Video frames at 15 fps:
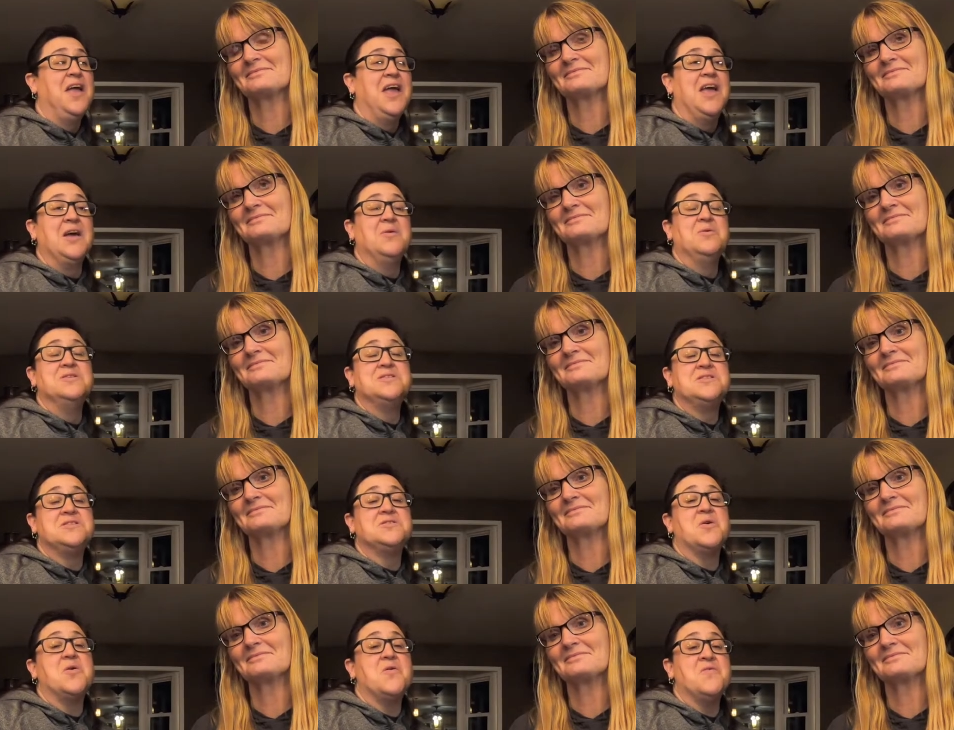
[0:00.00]
Speaker 1: it was
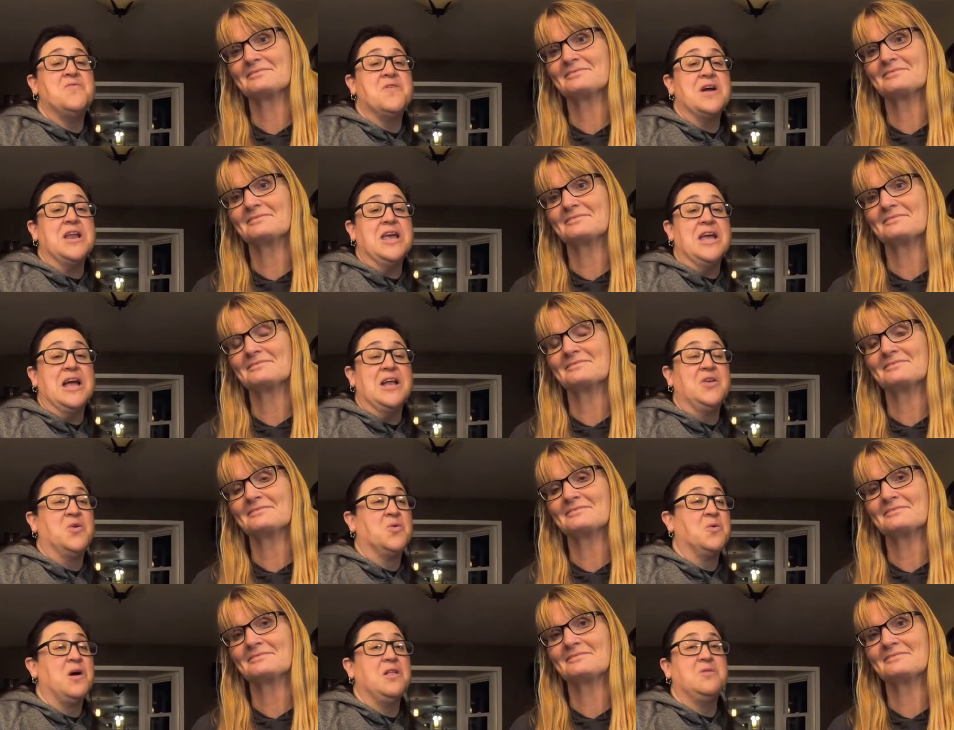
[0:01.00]
so funny, and
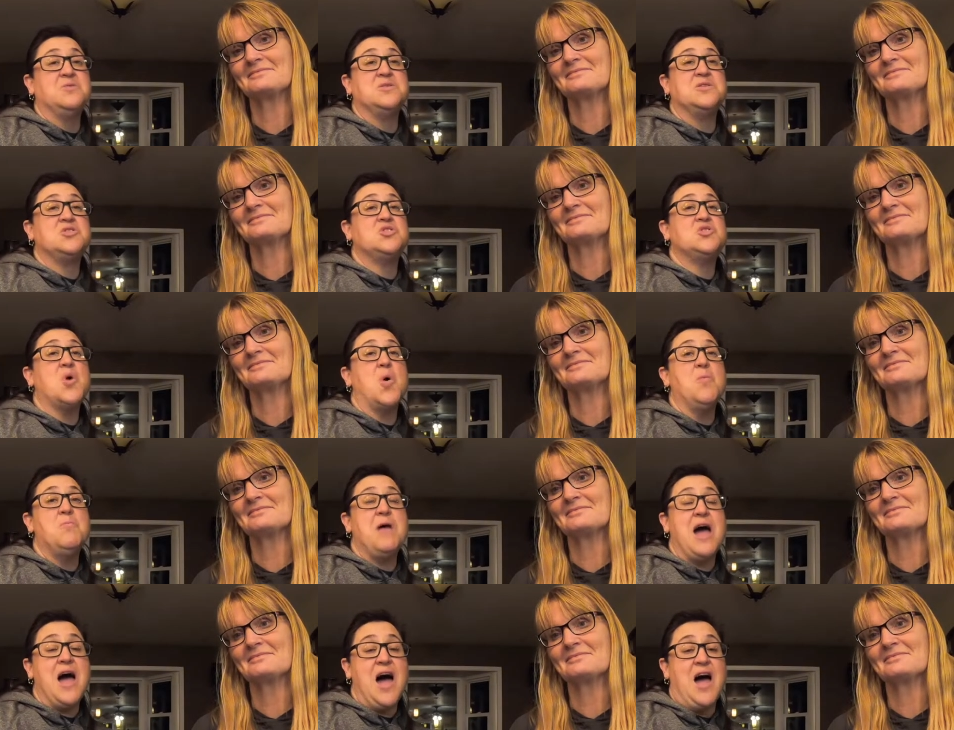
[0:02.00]
Cruella was so
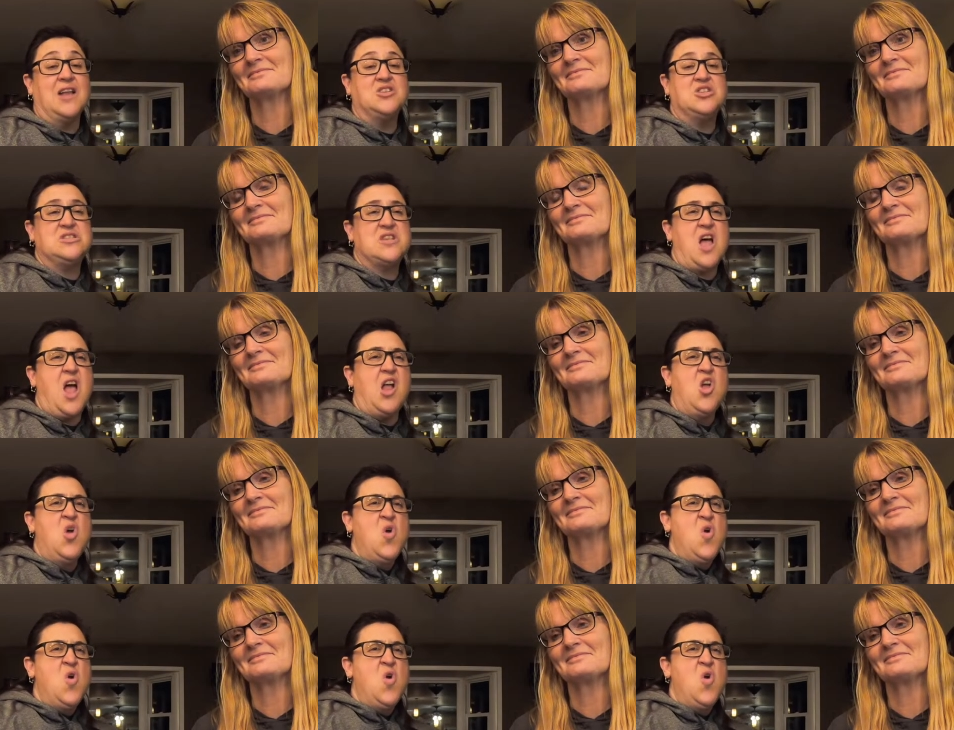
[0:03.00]
mad. She's like